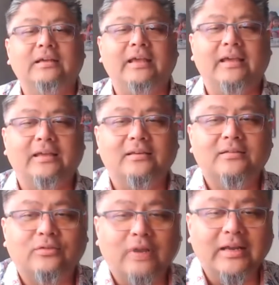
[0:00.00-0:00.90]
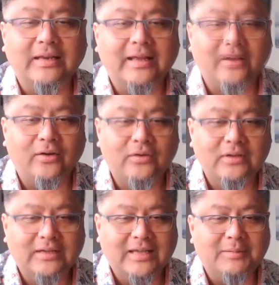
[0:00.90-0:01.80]
And right now,
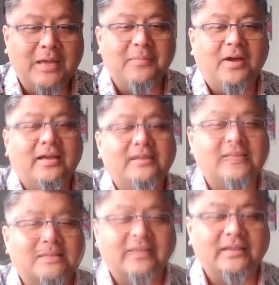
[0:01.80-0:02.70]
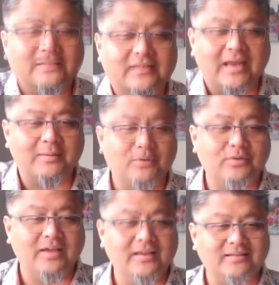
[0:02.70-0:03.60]
in my mind, it's like, is the camera
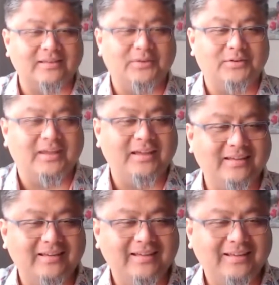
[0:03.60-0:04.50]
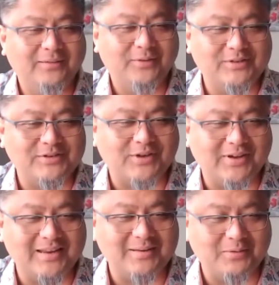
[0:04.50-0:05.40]
okay? Is the light okay? What you are
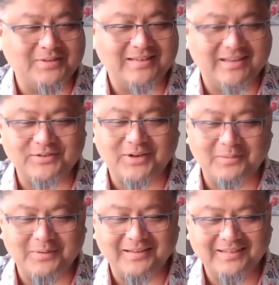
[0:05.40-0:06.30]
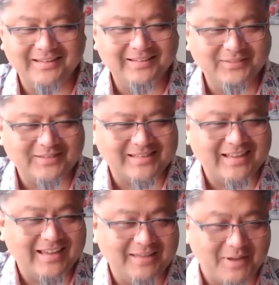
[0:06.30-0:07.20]
talking about? What's the next topic? What's
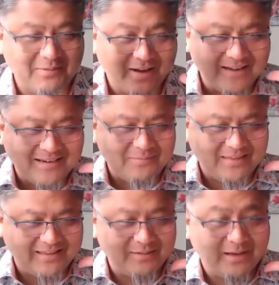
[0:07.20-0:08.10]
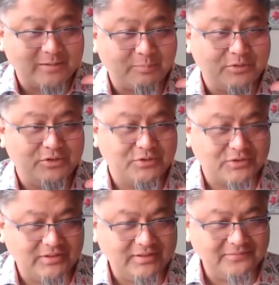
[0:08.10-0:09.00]
in my mind? I'm thinking as a
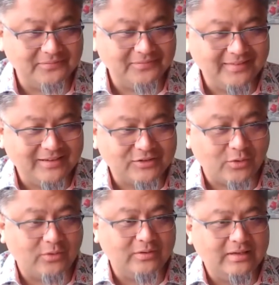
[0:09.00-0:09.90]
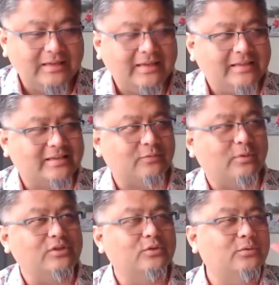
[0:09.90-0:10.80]
producer. Yeah. So it's like
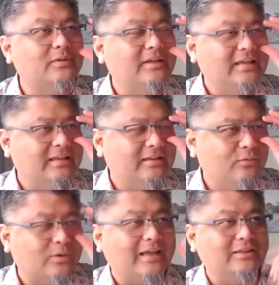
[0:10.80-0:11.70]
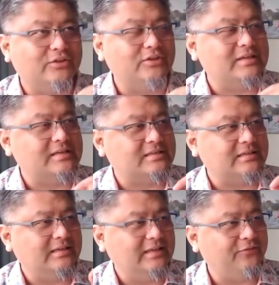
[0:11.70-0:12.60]
when you, what I learned is
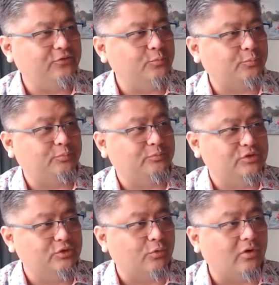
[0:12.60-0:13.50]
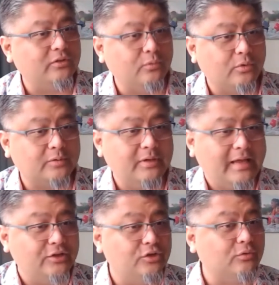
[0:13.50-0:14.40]
if you do all the work
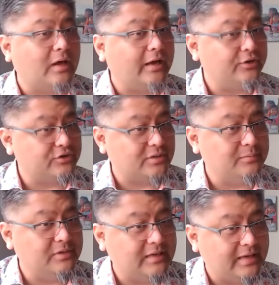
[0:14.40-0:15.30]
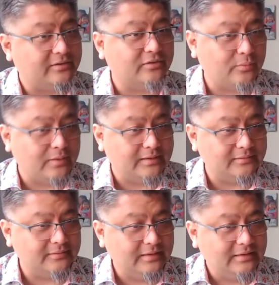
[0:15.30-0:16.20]
and you don't hire somebody to handle the
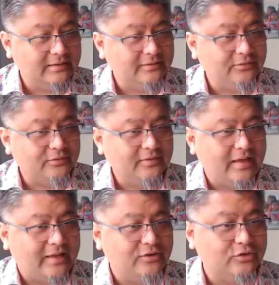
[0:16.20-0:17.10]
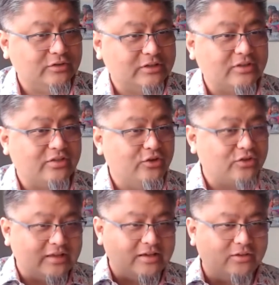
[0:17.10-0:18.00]
wedding, and you're look, you're
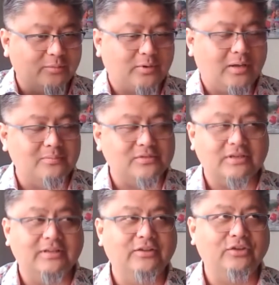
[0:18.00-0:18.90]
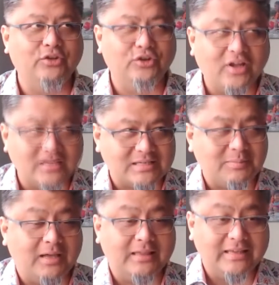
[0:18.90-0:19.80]
thinking all the problems, you're not
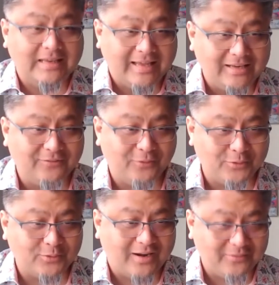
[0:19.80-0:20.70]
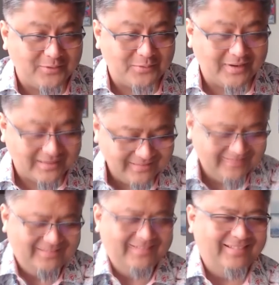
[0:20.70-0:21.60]
smiling in any photograph in the wedding.
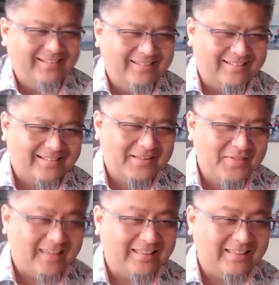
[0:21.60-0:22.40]
yeah.